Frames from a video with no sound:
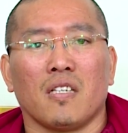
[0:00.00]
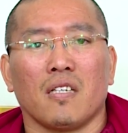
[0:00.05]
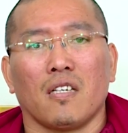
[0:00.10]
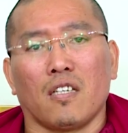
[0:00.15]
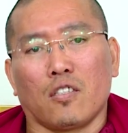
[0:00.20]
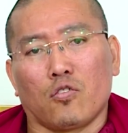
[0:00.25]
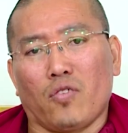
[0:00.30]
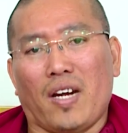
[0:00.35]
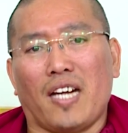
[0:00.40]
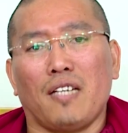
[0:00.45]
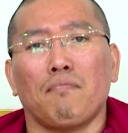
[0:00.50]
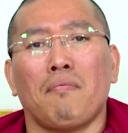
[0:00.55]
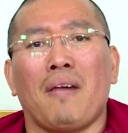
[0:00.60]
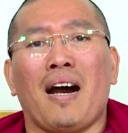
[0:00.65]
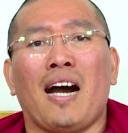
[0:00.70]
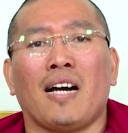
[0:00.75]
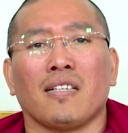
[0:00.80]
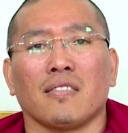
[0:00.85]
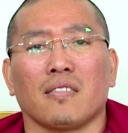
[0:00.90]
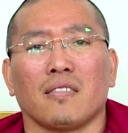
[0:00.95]
you know, great
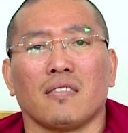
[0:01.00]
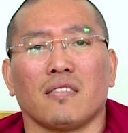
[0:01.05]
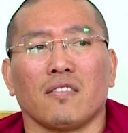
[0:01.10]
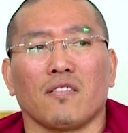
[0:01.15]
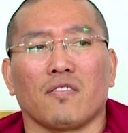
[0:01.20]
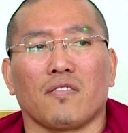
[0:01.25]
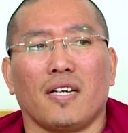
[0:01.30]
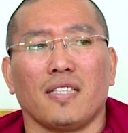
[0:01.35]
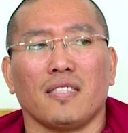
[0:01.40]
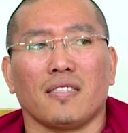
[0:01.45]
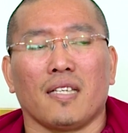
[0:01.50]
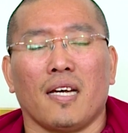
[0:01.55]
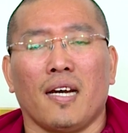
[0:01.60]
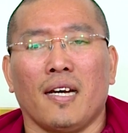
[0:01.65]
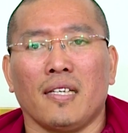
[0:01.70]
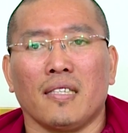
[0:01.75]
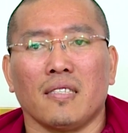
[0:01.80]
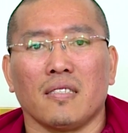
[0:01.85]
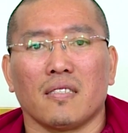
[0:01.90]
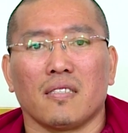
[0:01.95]
masters and great
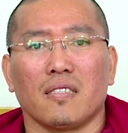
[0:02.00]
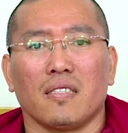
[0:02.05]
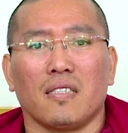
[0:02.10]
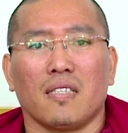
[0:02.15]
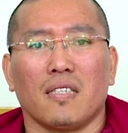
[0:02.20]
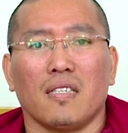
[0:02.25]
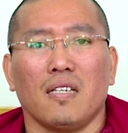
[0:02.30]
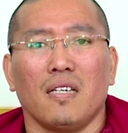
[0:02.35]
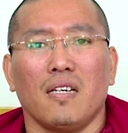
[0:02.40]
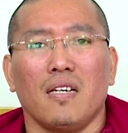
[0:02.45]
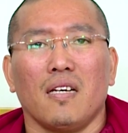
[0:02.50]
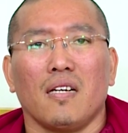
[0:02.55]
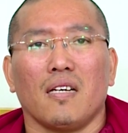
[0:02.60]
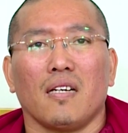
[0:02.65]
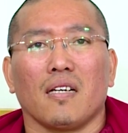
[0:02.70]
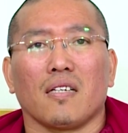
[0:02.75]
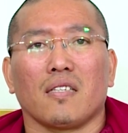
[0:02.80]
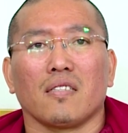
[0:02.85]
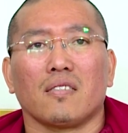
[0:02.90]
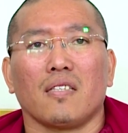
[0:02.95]
saints, you know.
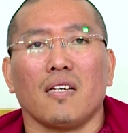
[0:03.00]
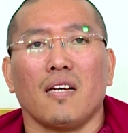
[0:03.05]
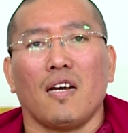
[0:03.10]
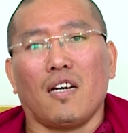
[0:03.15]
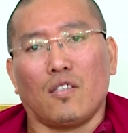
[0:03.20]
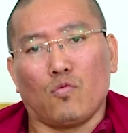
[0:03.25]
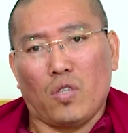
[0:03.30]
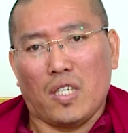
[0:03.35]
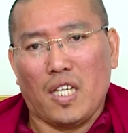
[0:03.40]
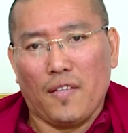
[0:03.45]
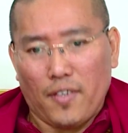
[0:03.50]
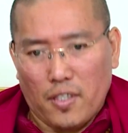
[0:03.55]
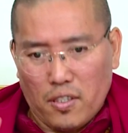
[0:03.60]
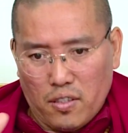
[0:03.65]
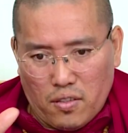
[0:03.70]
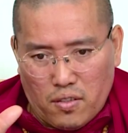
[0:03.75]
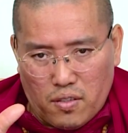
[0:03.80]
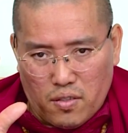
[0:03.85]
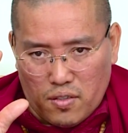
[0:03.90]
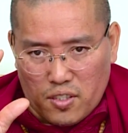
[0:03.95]
Because whatever
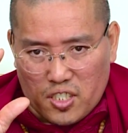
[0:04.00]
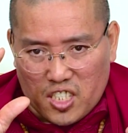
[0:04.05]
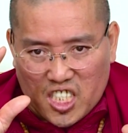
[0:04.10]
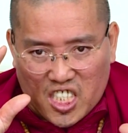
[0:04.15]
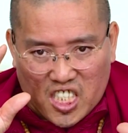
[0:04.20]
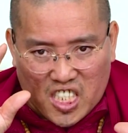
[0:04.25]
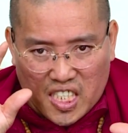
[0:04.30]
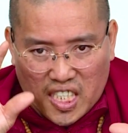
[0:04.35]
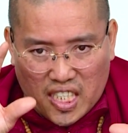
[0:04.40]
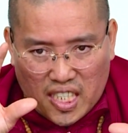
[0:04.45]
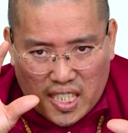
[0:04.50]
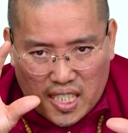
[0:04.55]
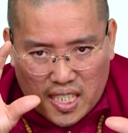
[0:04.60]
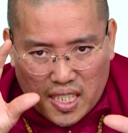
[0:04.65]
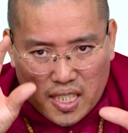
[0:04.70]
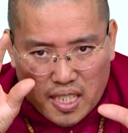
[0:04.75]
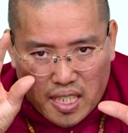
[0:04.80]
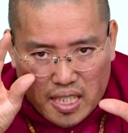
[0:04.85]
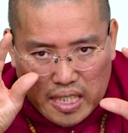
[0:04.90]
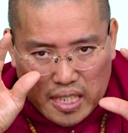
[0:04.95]
you
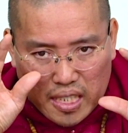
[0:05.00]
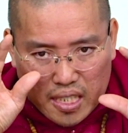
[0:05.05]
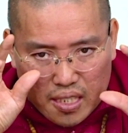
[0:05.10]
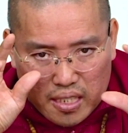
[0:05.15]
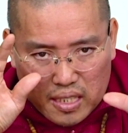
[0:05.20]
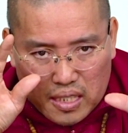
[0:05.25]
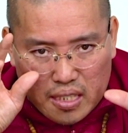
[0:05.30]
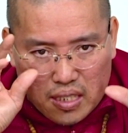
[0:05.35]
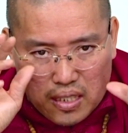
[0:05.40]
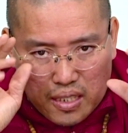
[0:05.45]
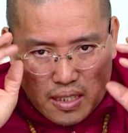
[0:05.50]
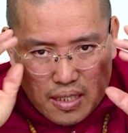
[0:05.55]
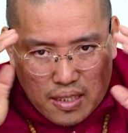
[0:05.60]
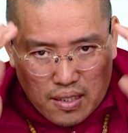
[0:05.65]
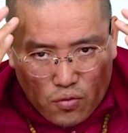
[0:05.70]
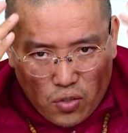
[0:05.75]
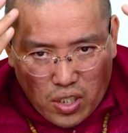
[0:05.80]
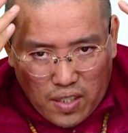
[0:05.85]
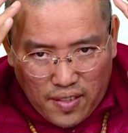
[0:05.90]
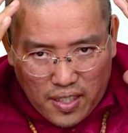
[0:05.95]
see,
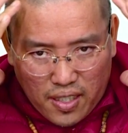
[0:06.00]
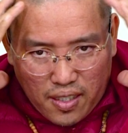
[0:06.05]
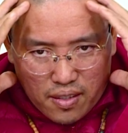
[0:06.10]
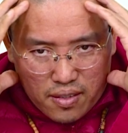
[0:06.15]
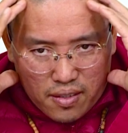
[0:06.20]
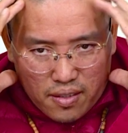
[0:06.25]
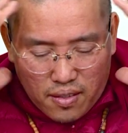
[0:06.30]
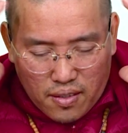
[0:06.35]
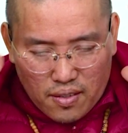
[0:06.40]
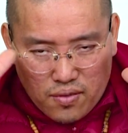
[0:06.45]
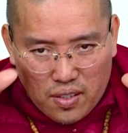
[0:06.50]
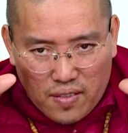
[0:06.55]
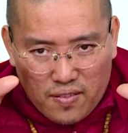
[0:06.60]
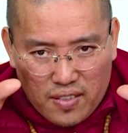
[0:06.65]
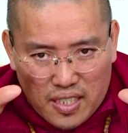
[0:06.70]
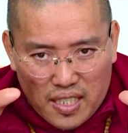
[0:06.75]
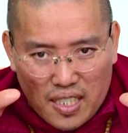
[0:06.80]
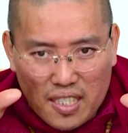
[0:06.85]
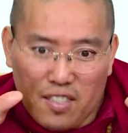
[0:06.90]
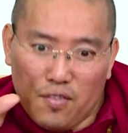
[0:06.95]
whatever goes in you, whatever
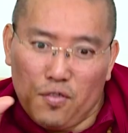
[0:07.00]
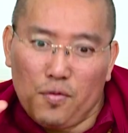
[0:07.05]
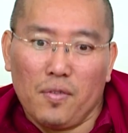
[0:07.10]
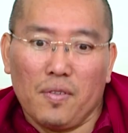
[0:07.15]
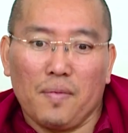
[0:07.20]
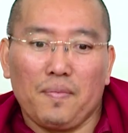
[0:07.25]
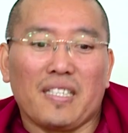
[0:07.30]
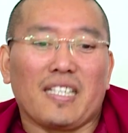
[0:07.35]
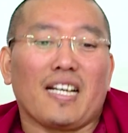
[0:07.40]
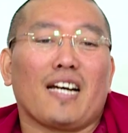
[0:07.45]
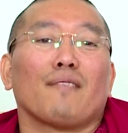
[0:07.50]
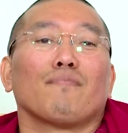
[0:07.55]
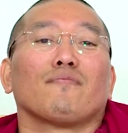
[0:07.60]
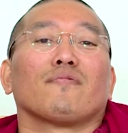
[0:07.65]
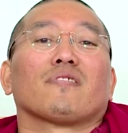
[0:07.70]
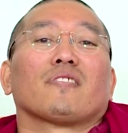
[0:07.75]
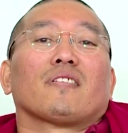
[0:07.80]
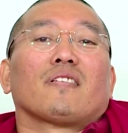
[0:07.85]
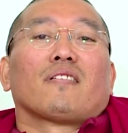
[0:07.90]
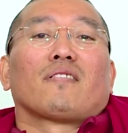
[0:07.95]
you see, you
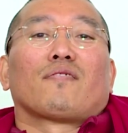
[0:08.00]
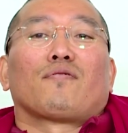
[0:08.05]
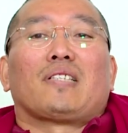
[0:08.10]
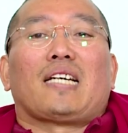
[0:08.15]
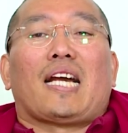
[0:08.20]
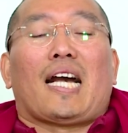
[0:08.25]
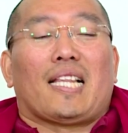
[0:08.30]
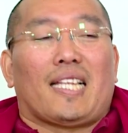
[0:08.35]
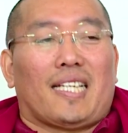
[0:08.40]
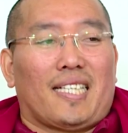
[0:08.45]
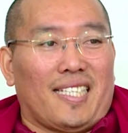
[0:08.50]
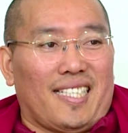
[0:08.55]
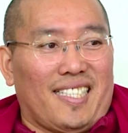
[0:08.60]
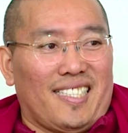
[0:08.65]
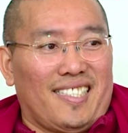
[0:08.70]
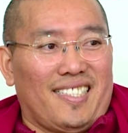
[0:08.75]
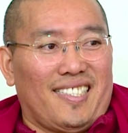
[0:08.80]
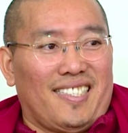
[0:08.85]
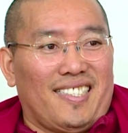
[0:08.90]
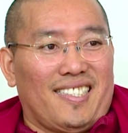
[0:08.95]
becomes
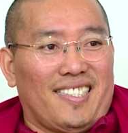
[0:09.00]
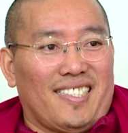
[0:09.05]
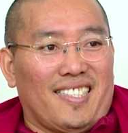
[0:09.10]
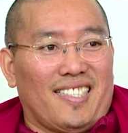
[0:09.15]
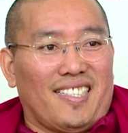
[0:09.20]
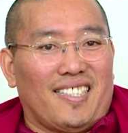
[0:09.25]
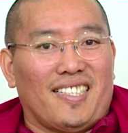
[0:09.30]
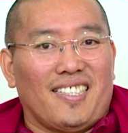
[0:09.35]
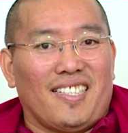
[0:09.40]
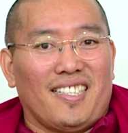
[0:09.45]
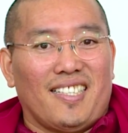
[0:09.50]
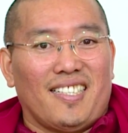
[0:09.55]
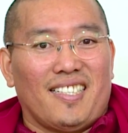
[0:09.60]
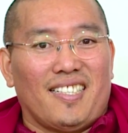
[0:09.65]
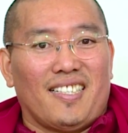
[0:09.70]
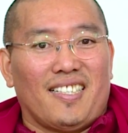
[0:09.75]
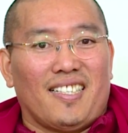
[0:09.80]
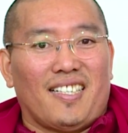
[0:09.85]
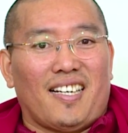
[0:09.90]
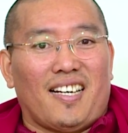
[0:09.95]
reality, you know.
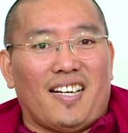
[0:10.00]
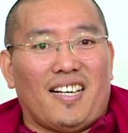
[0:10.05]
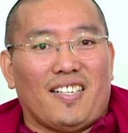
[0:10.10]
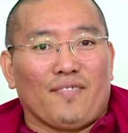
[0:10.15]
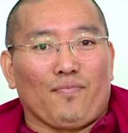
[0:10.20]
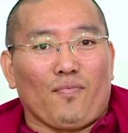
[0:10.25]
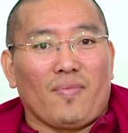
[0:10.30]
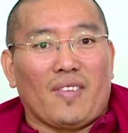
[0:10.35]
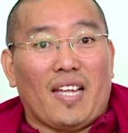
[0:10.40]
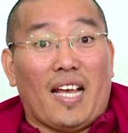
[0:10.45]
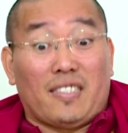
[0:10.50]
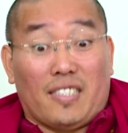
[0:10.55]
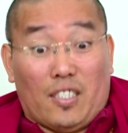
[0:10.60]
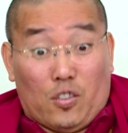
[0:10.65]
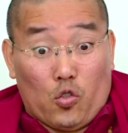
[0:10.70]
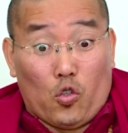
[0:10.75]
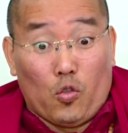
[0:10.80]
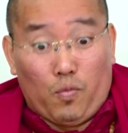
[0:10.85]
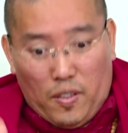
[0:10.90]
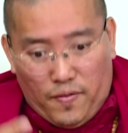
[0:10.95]
Uh, as I
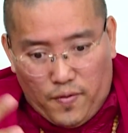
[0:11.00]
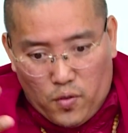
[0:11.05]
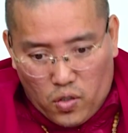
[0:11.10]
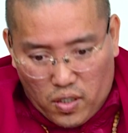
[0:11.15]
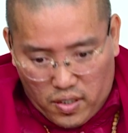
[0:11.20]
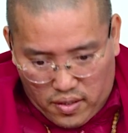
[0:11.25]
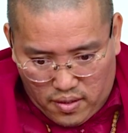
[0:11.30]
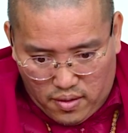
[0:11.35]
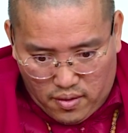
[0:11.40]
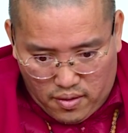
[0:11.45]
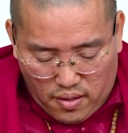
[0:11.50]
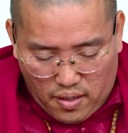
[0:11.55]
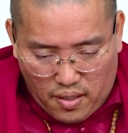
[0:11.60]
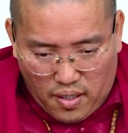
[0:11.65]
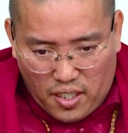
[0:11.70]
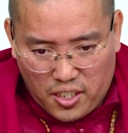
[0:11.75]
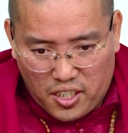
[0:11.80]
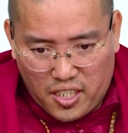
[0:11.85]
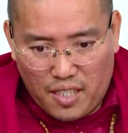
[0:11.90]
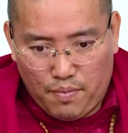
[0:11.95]
talked before,
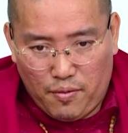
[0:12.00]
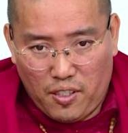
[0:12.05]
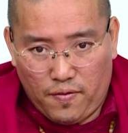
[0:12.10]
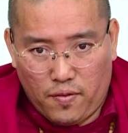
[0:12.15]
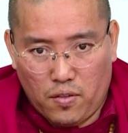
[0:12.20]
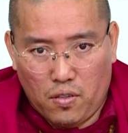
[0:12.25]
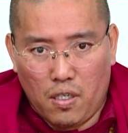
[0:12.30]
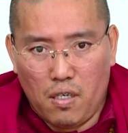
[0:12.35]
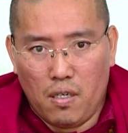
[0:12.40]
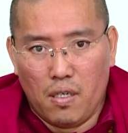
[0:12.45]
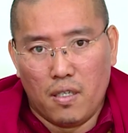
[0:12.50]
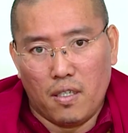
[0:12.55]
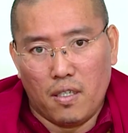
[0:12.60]
I shared before